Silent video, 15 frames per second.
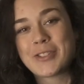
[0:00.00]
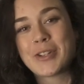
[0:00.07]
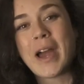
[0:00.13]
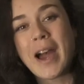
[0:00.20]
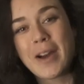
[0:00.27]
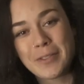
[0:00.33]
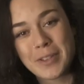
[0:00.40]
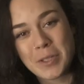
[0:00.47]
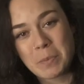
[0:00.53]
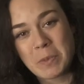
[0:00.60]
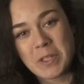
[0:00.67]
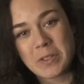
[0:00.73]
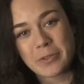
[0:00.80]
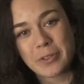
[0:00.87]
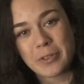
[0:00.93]
to have this
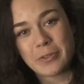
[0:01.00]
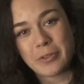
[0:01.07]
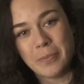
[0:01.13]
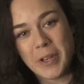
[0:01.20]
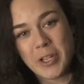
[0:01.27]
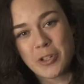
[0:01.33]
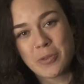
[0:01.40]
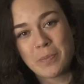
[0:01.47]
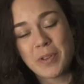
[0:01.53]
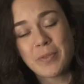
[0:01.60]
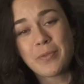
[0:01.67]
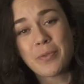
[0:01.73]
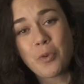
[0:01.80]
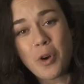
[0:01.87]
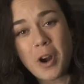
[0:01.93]
piece of information
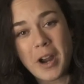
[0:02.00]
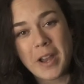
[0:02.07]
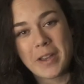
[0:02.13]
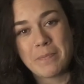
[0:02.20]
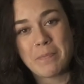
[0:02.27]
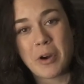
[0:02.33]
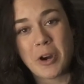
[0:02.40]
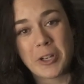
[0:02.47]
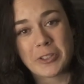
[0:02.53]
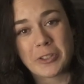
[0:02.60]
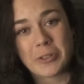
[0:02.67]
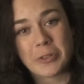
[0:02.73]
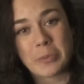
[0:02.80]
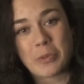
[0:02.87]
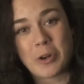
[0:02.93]
before I embarked
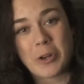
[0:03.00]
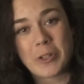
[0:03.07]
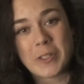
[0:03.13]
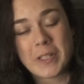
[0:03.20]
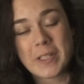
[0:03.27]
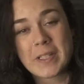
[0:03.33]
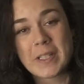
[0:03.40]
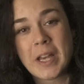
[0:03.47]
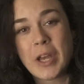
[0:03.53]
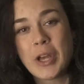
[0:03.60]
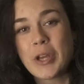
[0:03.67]
on the process.